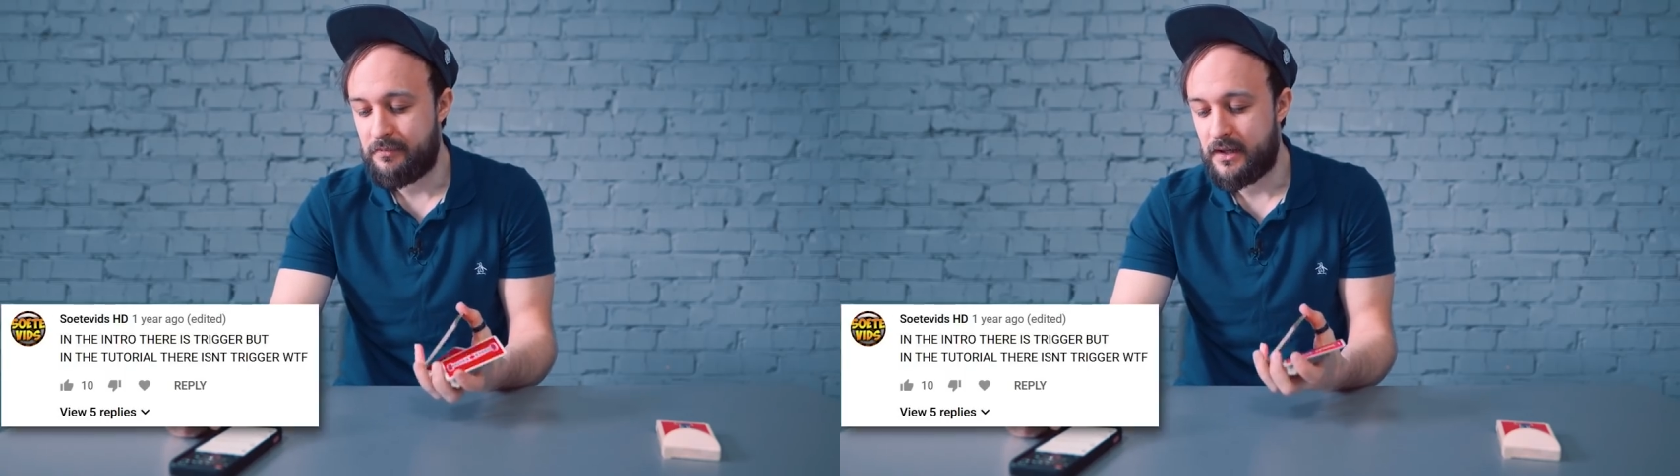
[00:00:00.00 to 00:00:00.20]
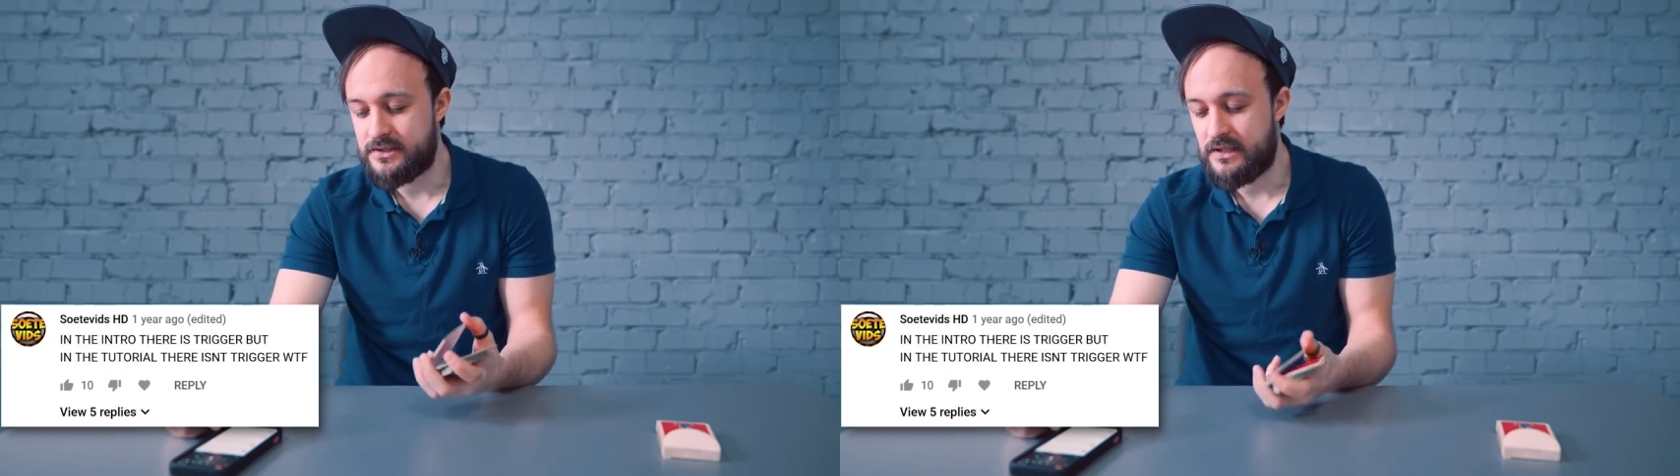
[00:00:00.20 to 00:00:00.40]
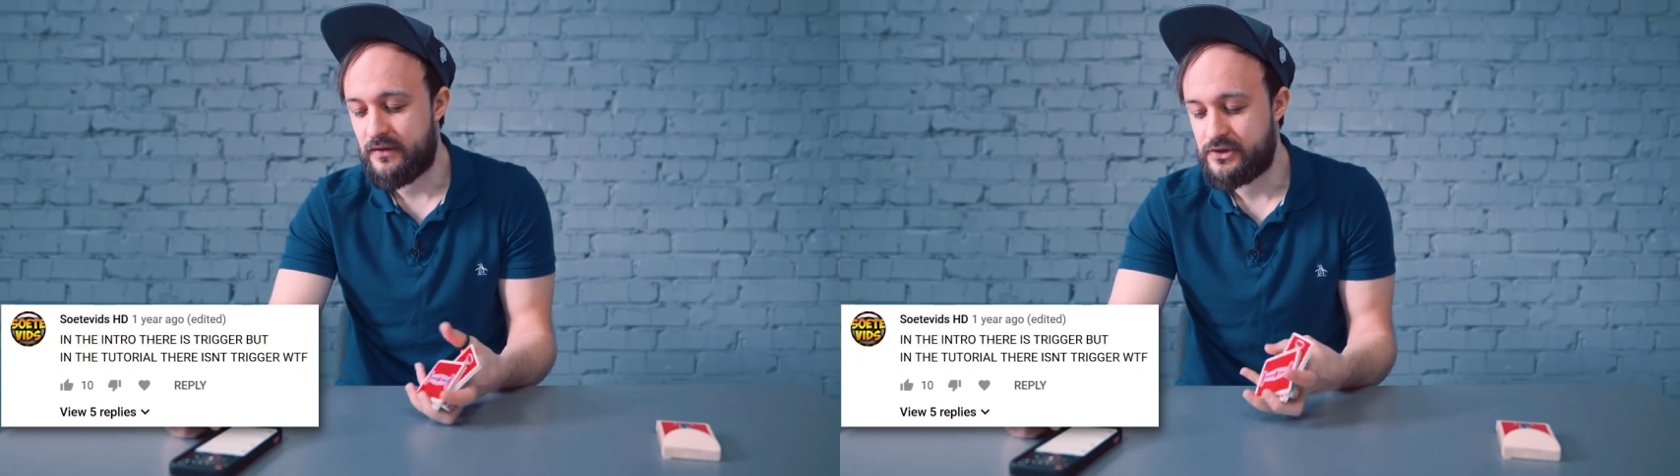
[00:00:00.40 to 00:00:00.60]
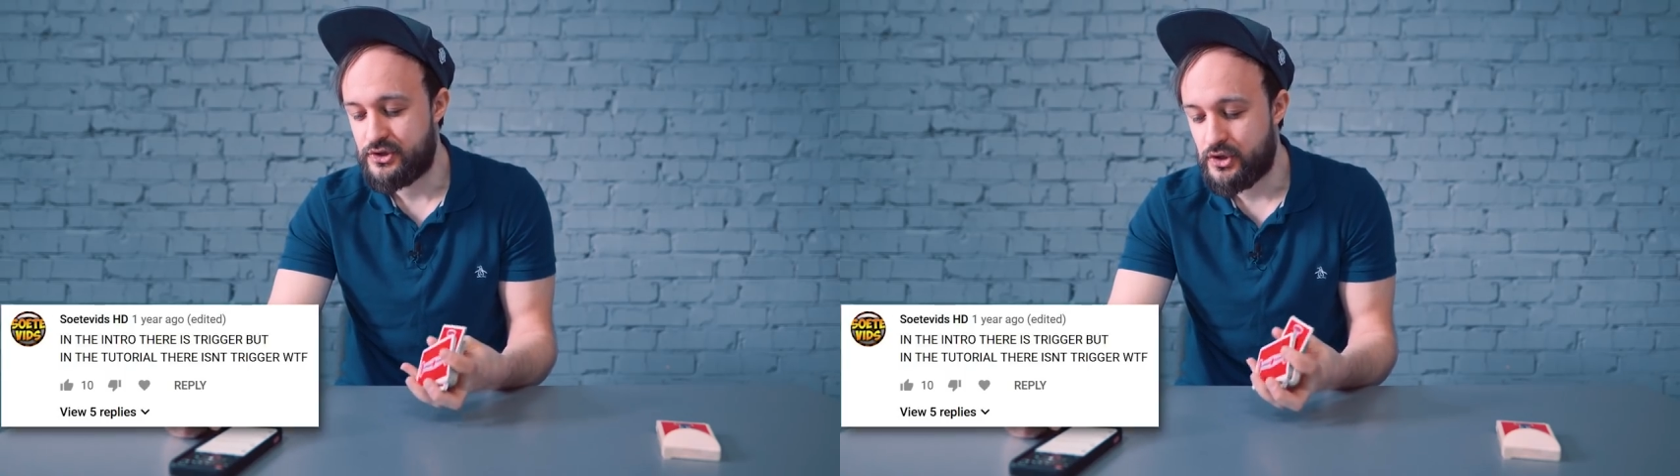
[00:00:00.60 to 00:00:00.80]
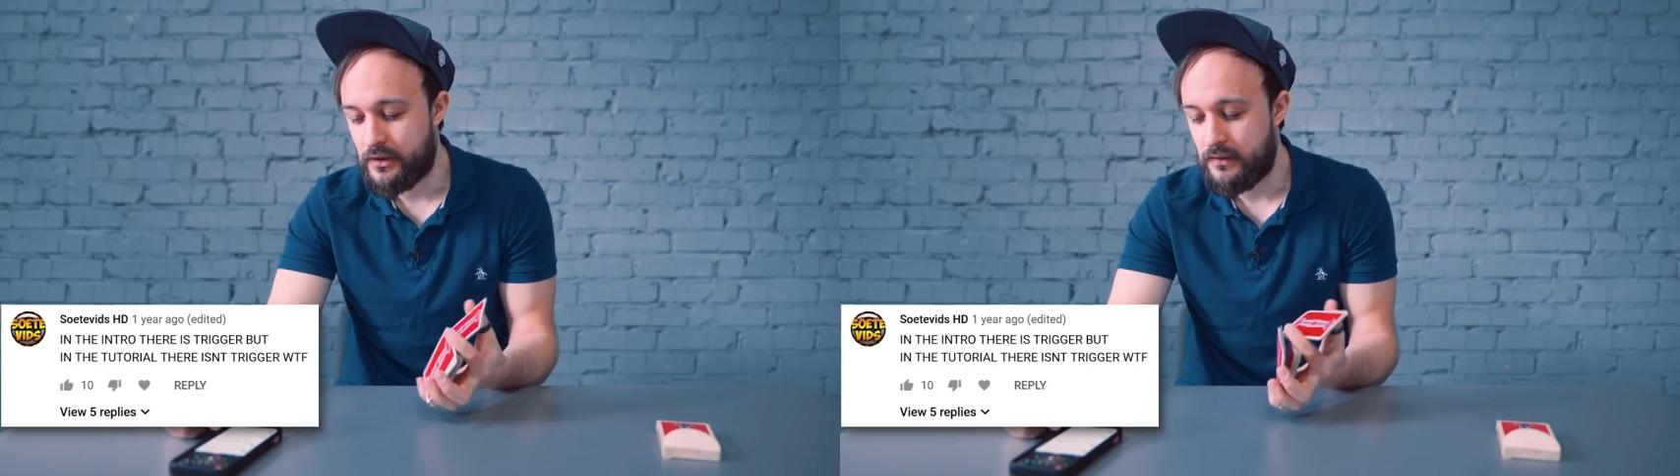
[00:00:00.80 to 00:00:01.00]
but in the
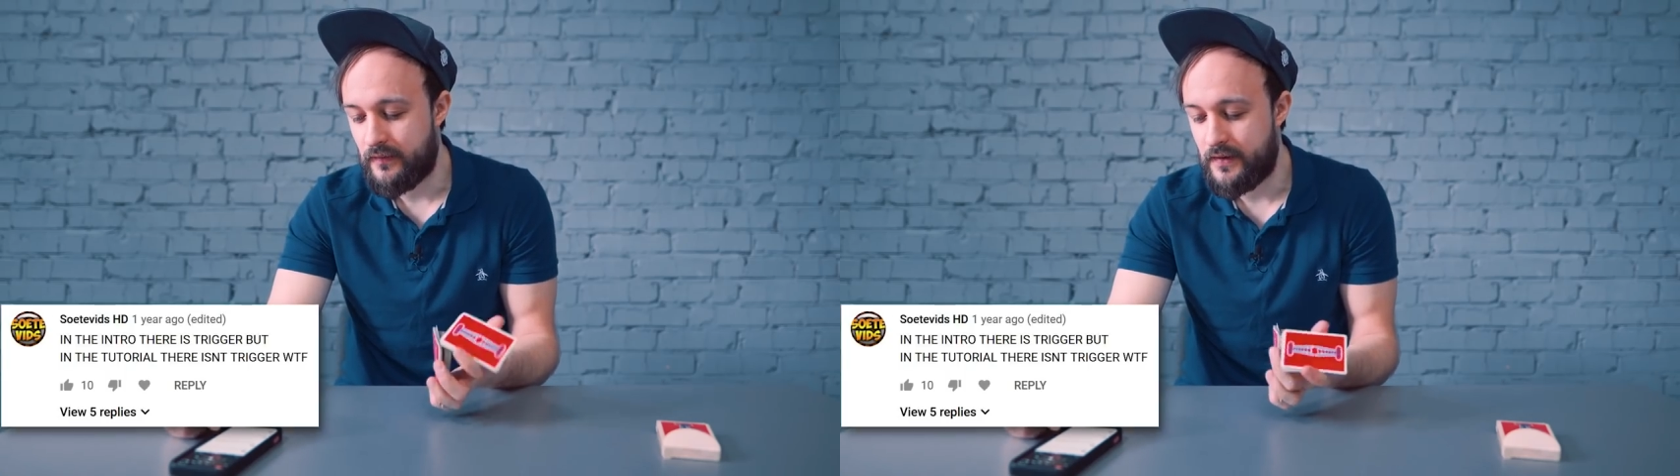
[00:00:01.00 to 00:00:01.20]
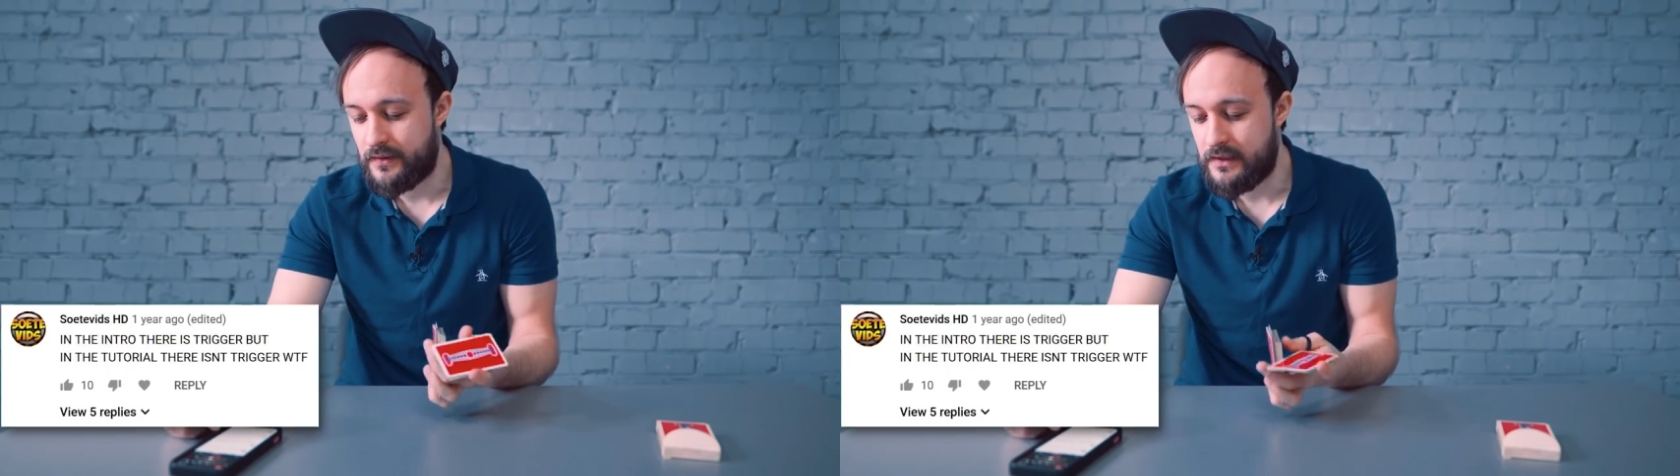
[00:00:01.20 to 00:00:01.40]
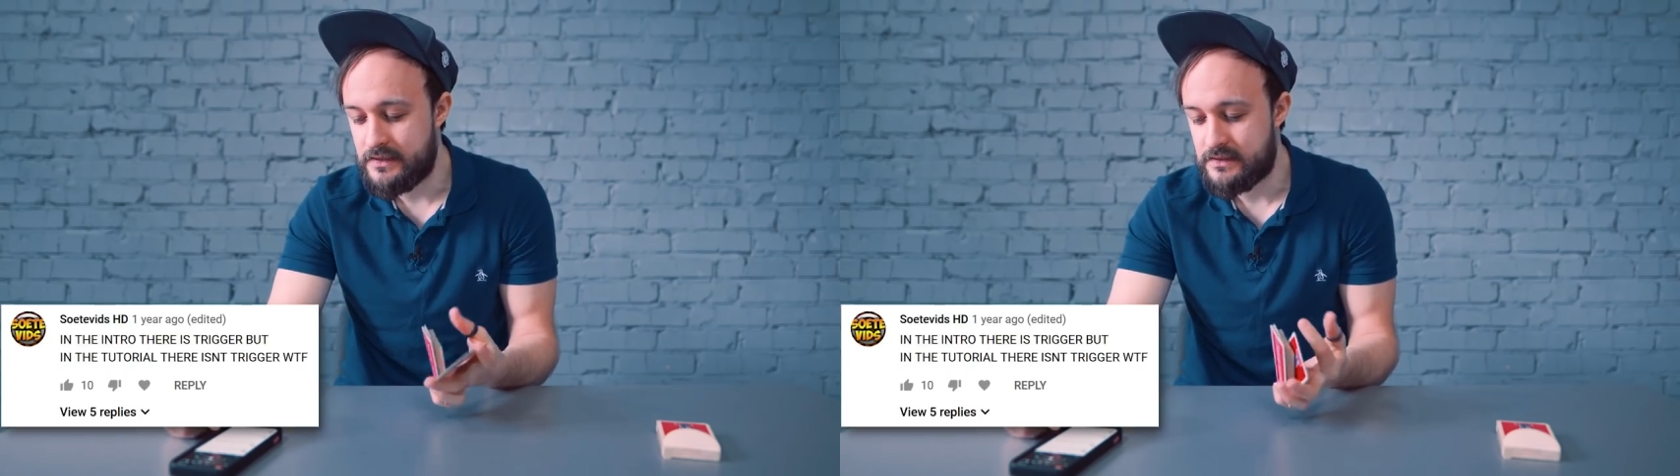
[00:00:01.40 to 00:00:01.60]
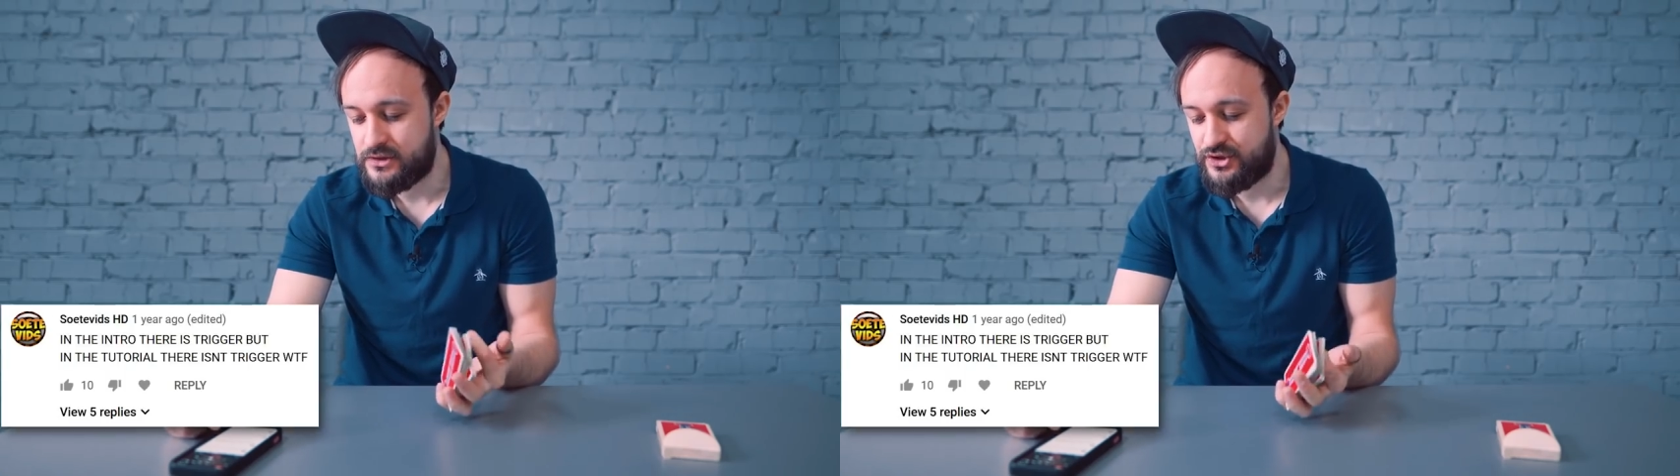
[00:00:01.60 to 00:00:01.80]
tutorial there isn't